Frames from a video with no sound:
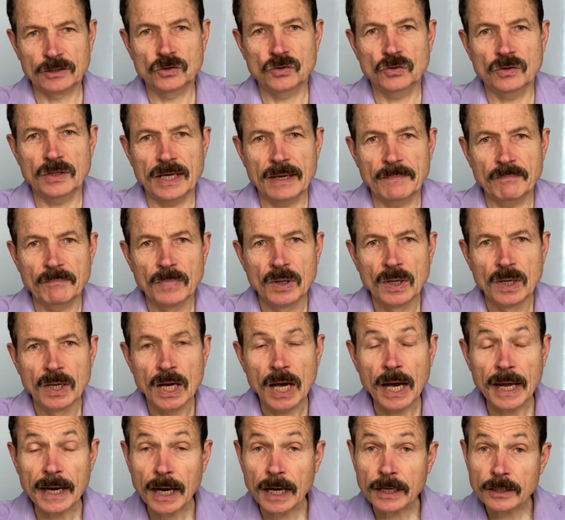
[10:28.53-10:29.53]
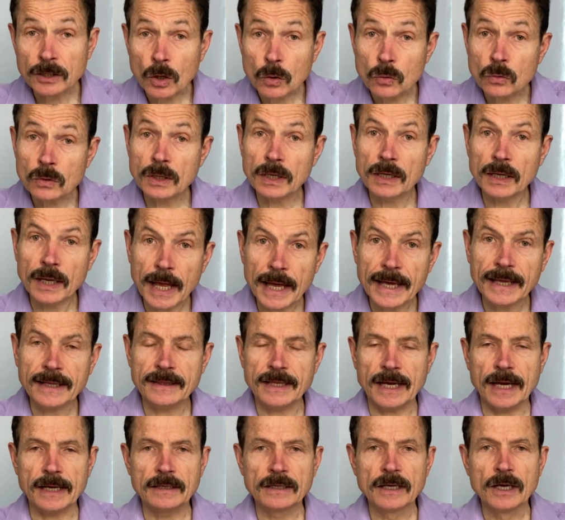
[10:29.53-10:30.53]
to them. And I don't like
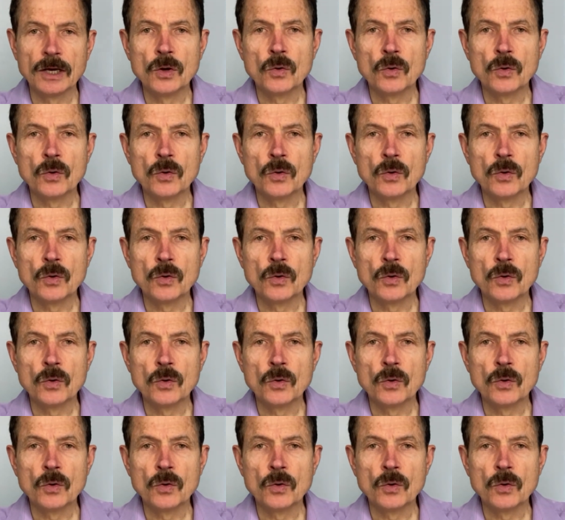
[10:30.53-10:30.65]
that.